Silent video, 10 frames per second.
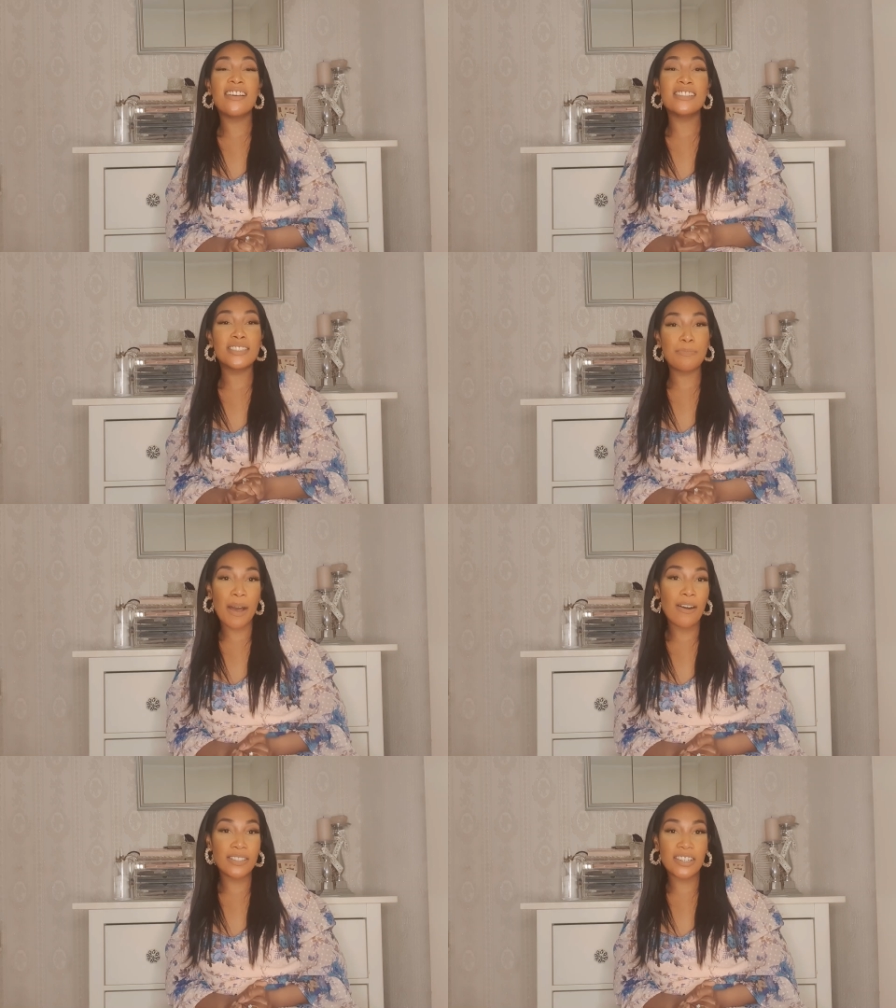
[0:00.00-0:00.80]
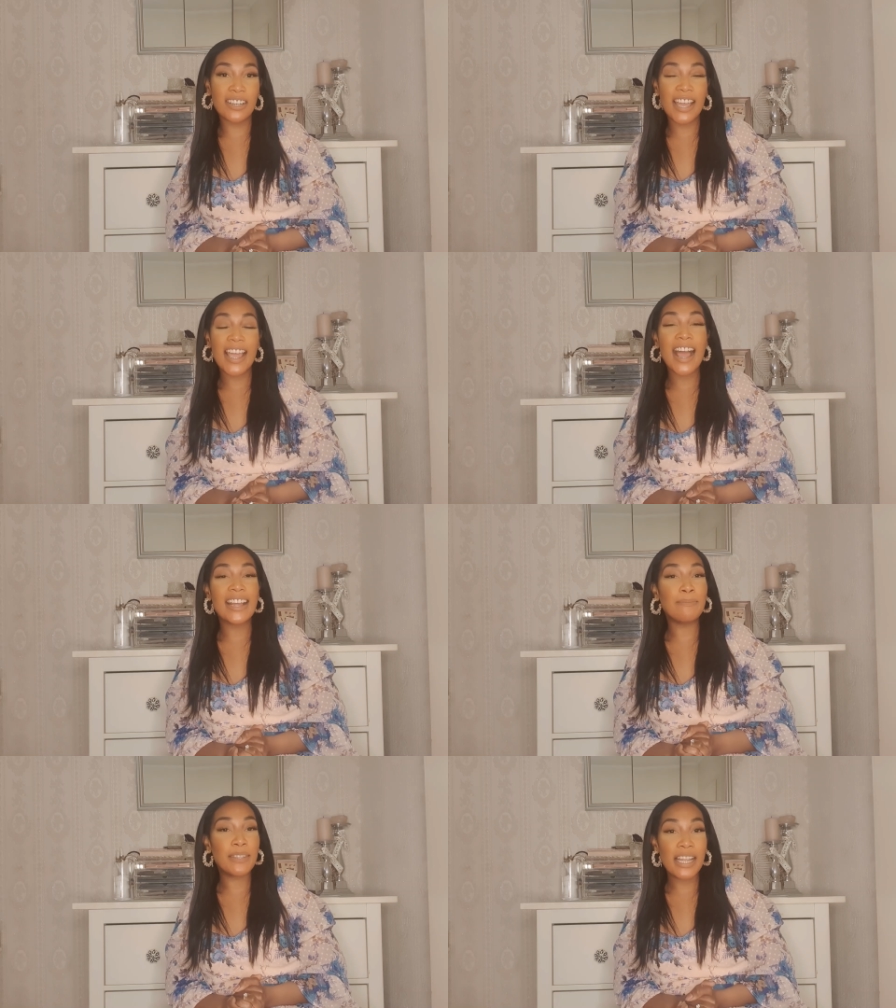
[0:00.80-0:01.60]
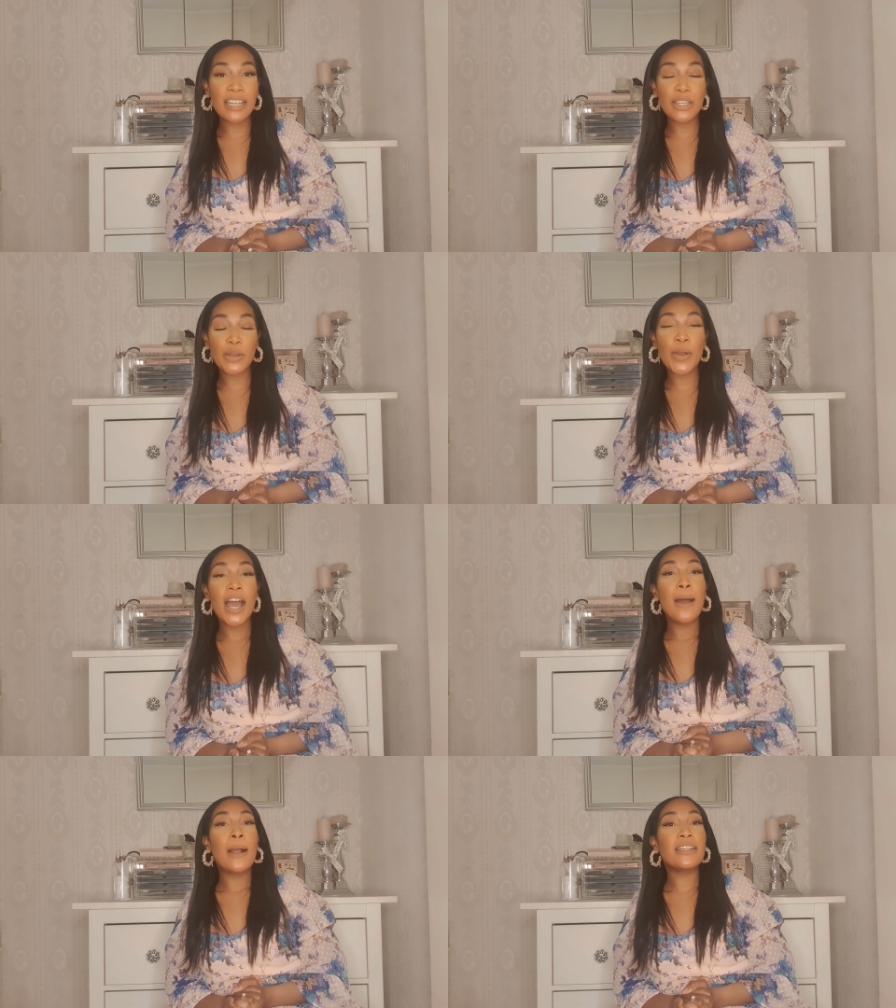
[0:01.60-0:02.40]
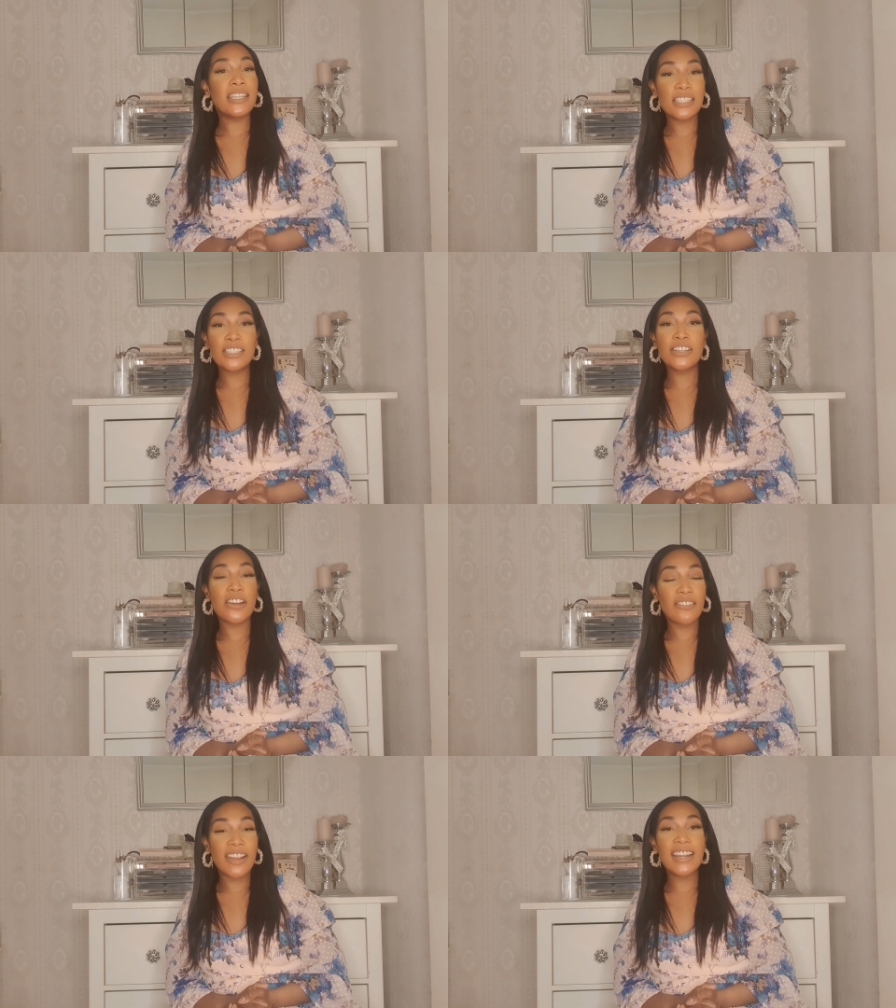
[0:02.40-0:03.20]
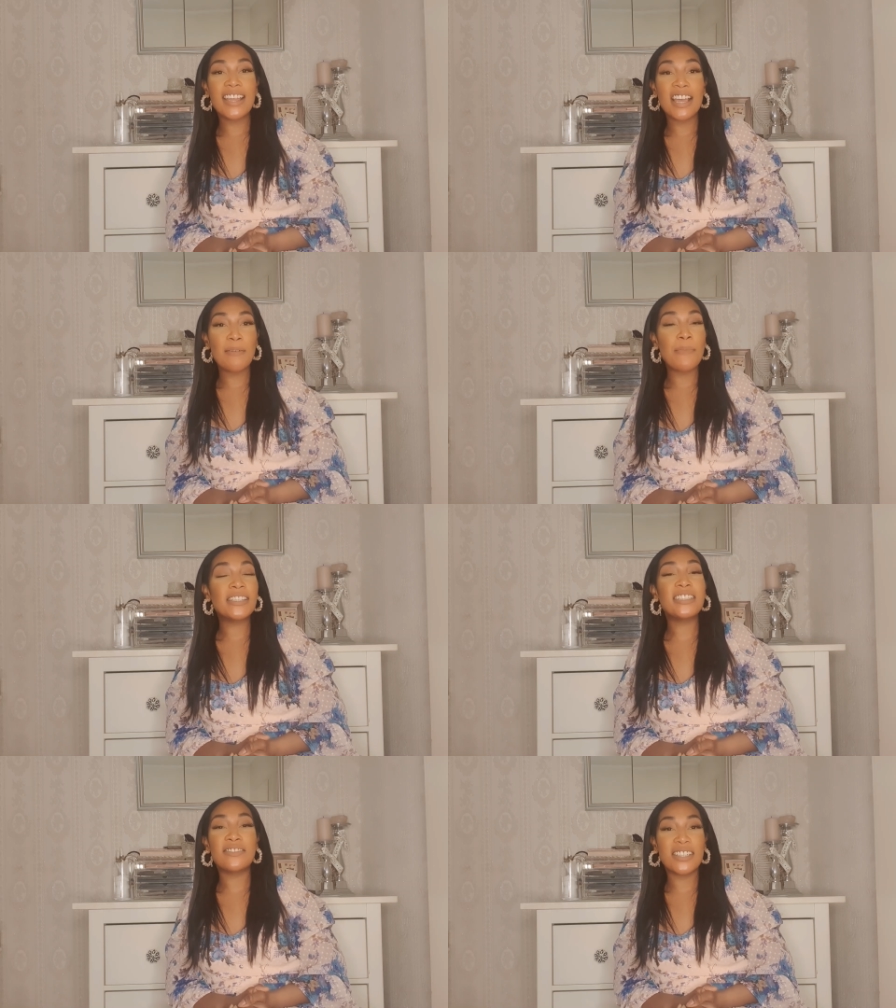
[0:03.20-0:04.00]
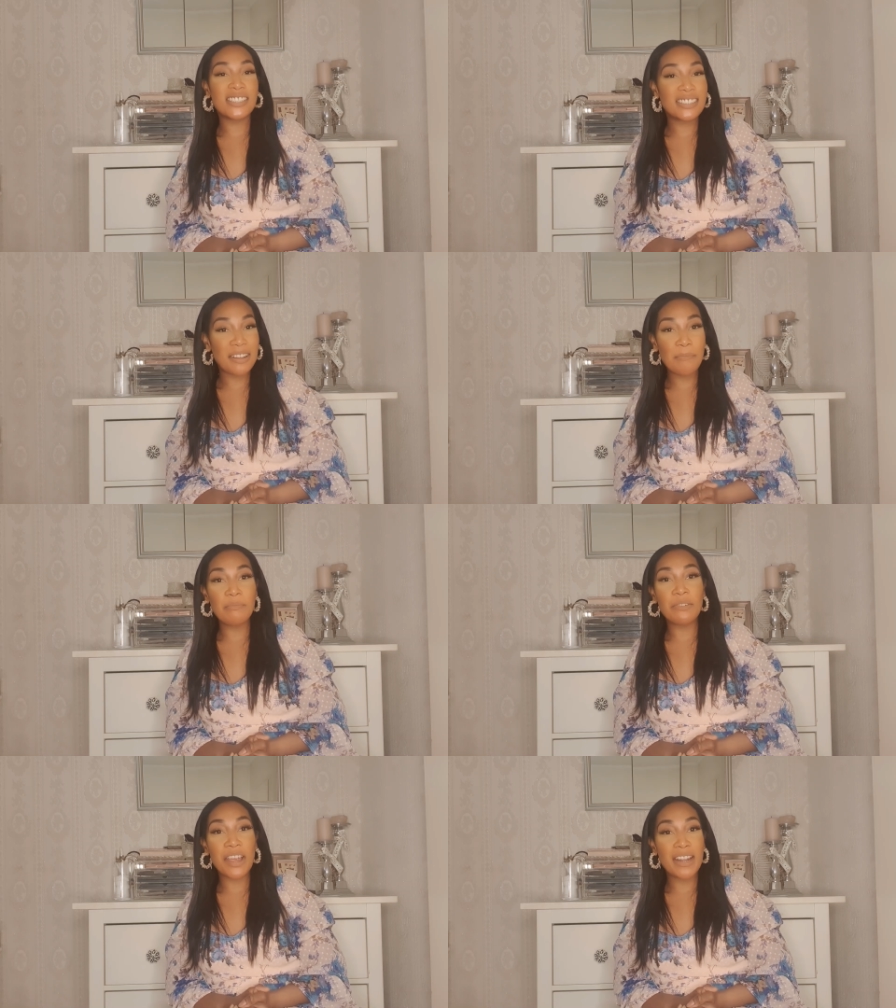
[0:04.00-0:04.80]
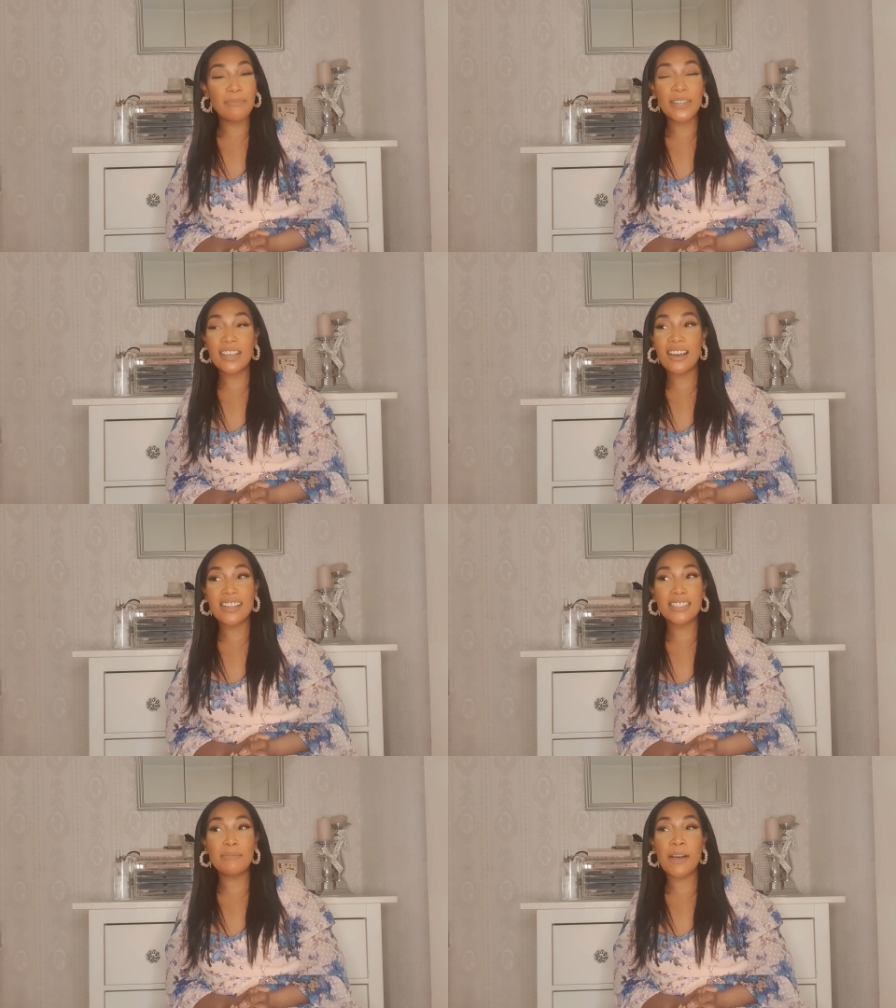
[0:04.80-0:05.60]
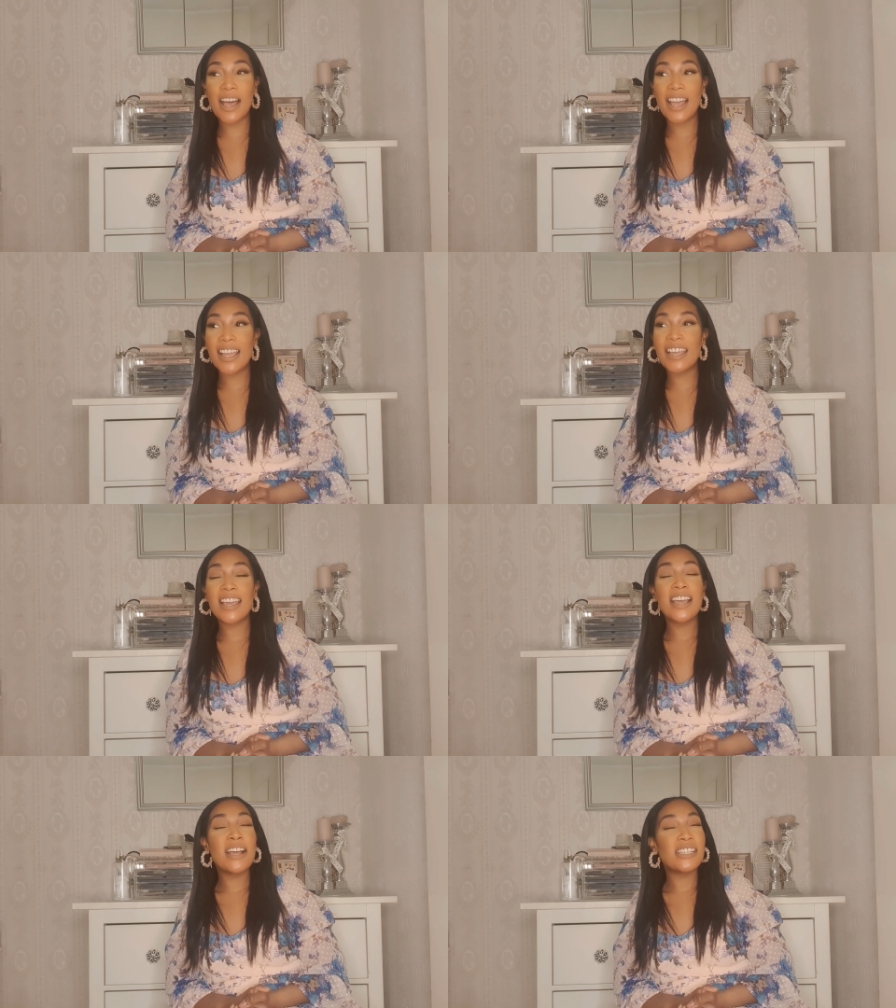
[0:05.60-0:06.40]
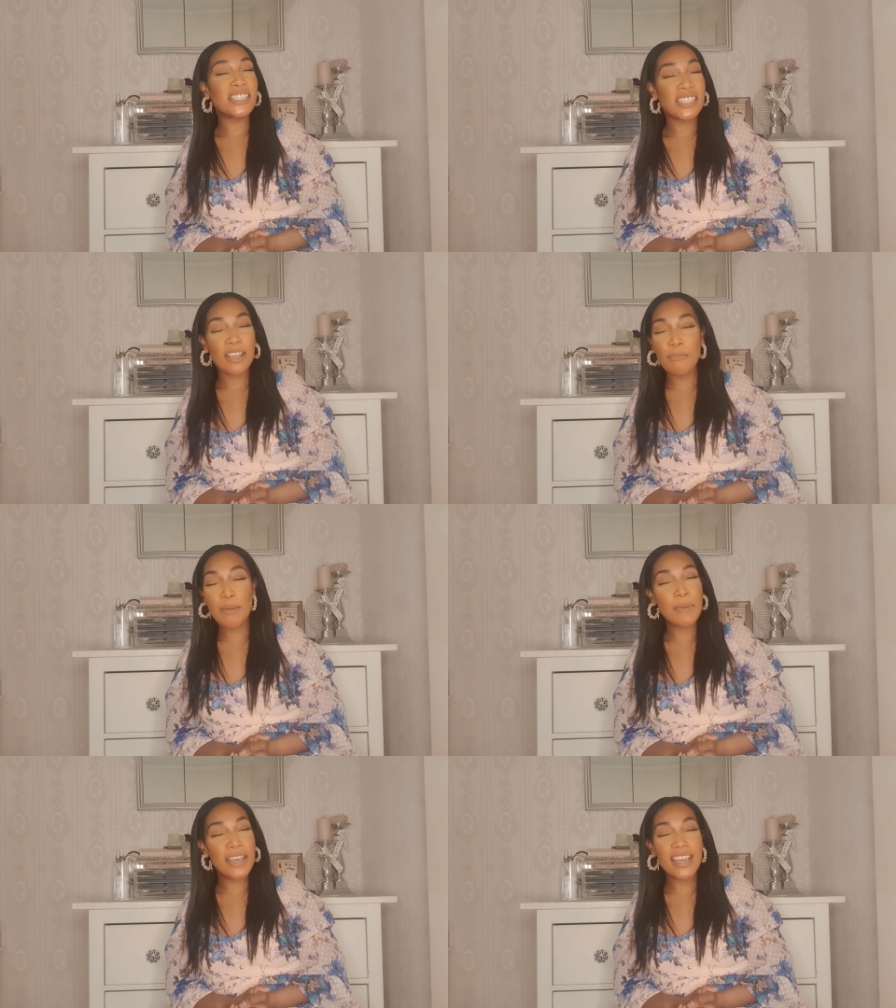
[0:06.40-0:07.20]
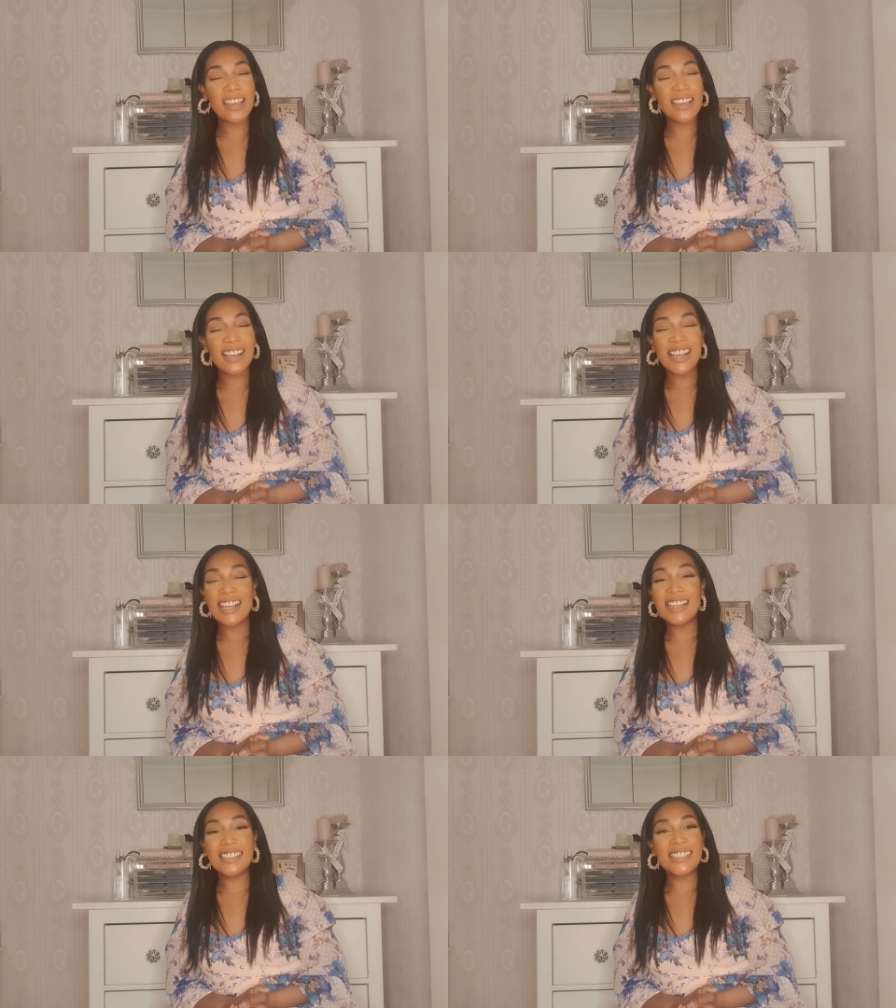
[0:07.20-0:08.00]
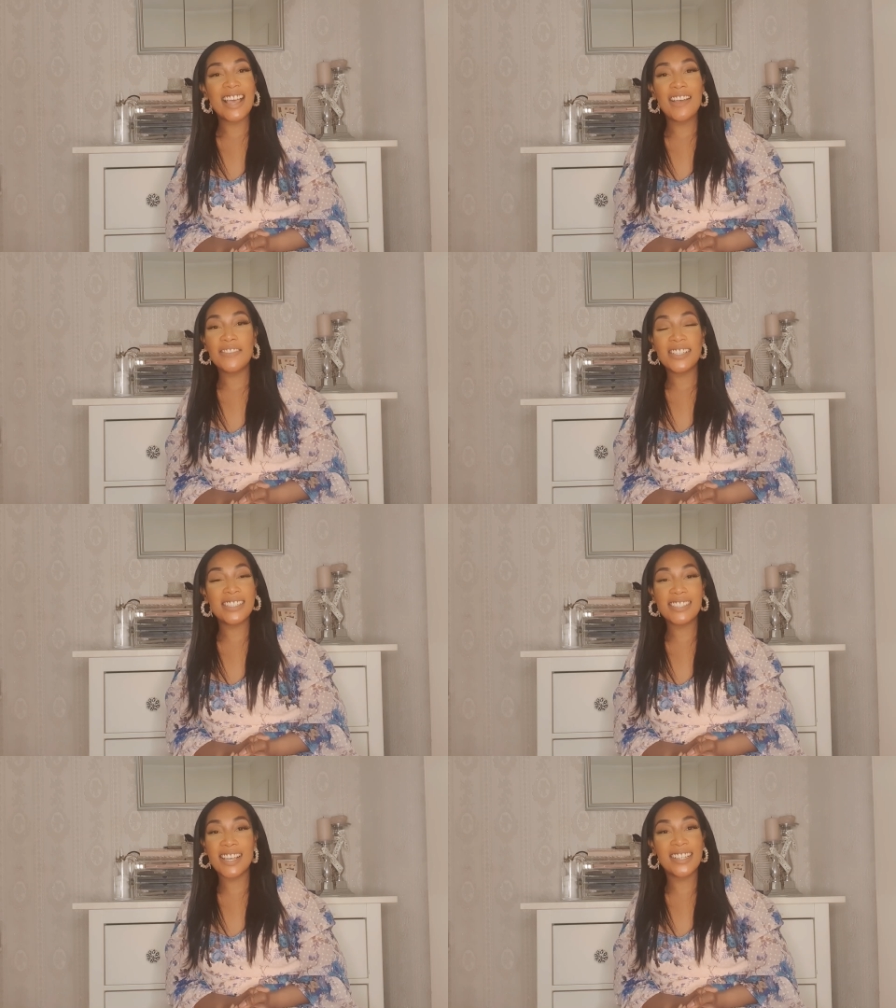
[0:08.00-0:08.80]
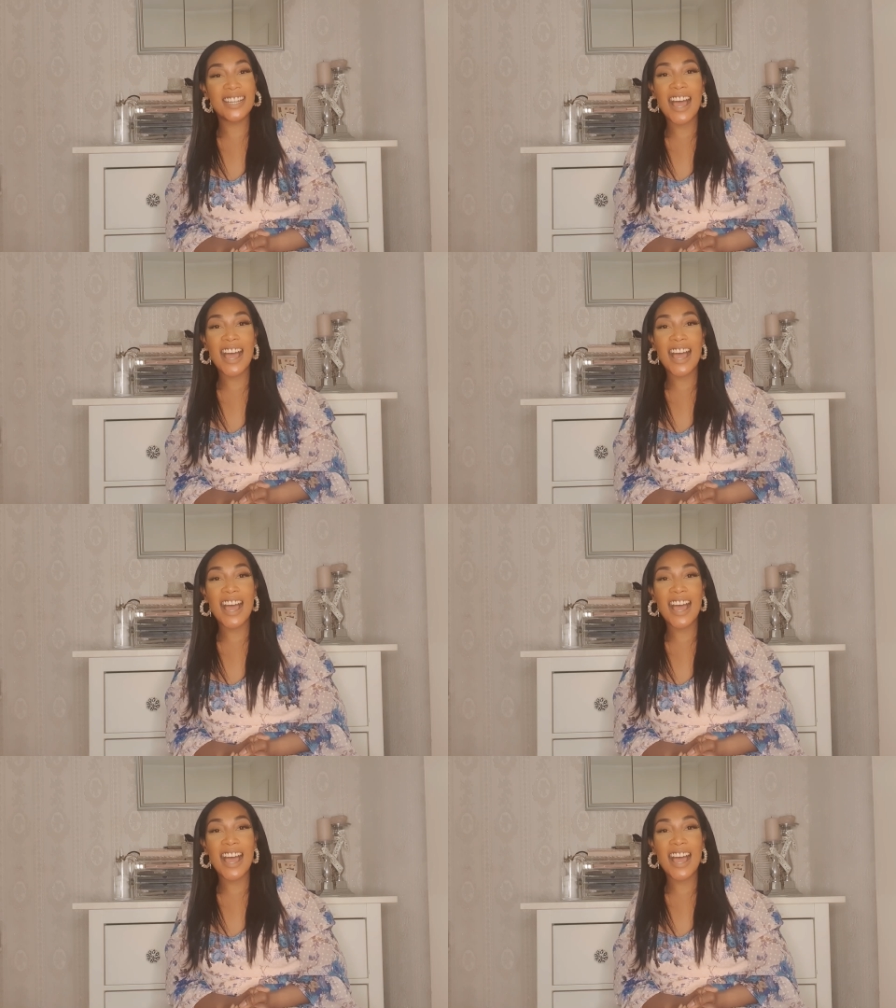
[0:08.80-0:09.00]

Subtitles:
spouse. Okay, I'm telling you, this girl right here must have done something right, because my shebebe is heaven sent.